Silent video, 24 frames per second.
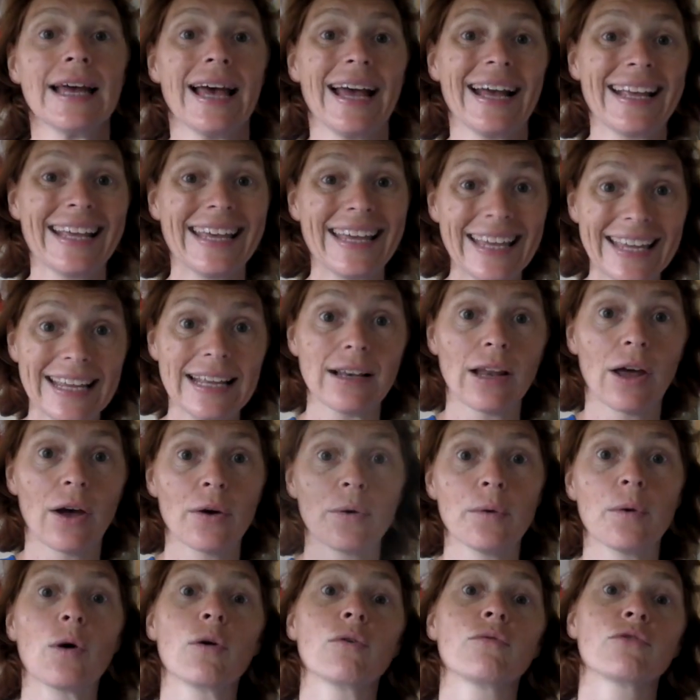a
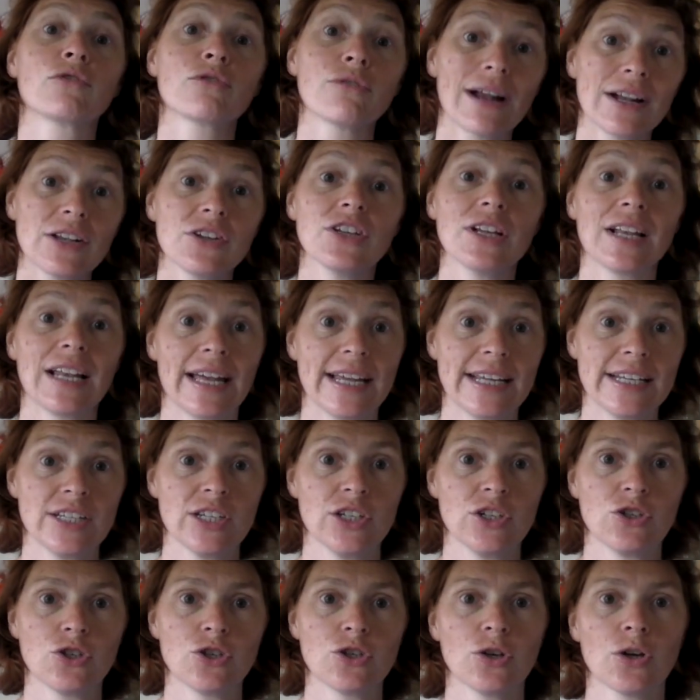kilo of
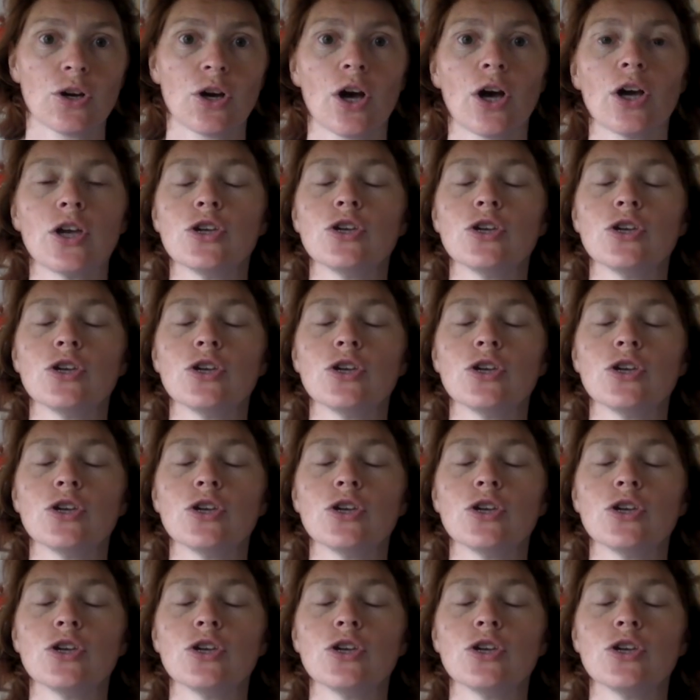granulated sugar.